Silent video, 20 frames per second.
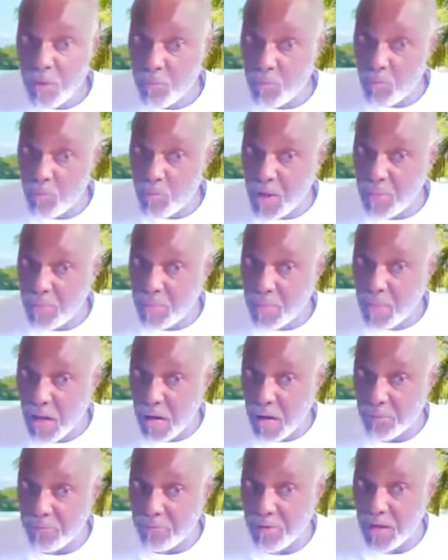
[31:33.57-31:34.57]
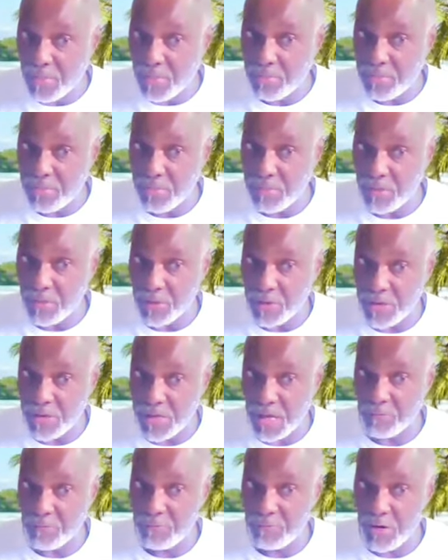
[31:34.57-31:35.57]
Now, when when when uh, we found
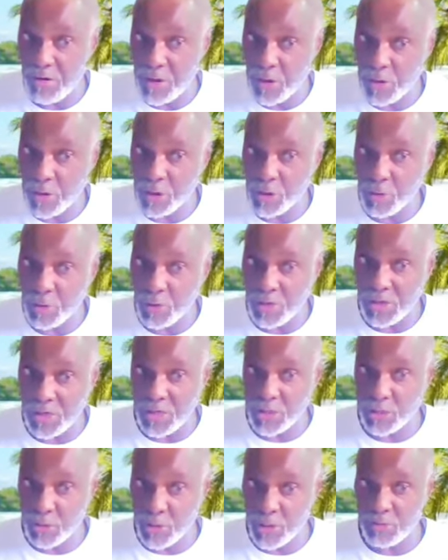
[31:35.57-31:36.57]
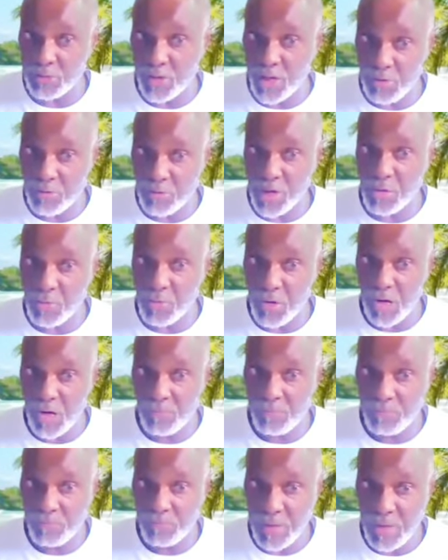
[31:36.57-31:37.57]
people get very good at doing this, it's very
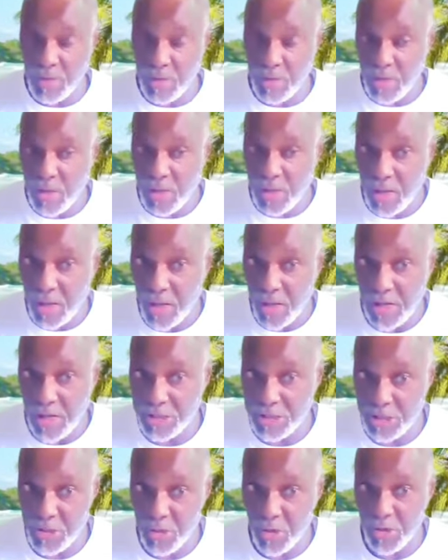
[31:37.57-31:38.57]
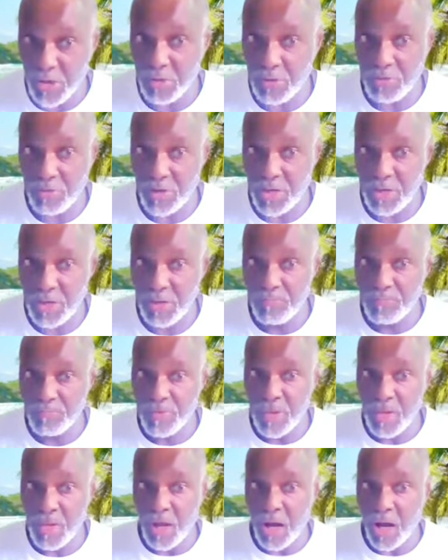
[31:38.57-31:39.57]
very well and that's the shocking
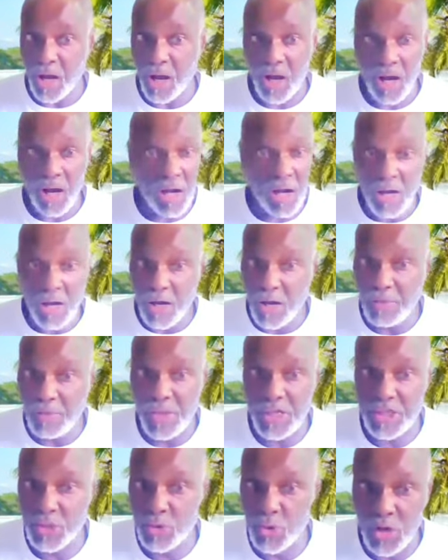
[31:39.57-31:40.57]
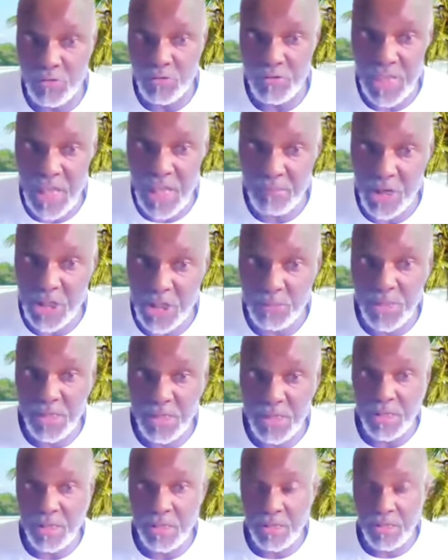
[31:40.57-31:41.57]
thing. Uh, there's not even
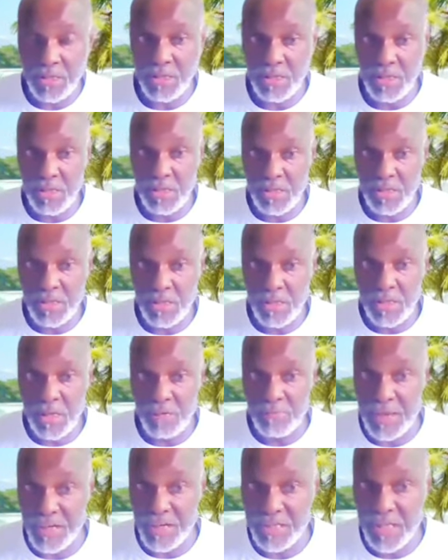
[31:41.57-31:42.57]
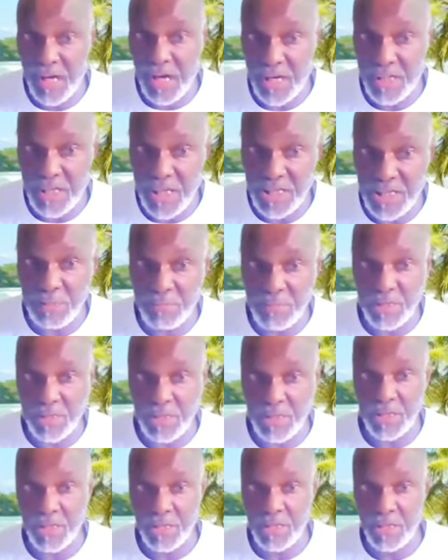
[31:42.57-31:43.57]
that much bleeding. In fact, there's
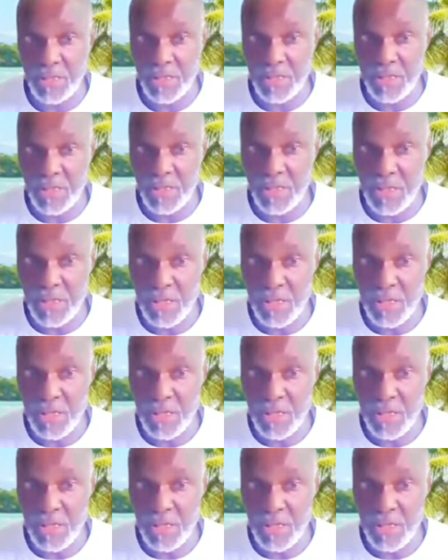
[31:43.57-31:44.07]
hardly any bleeding.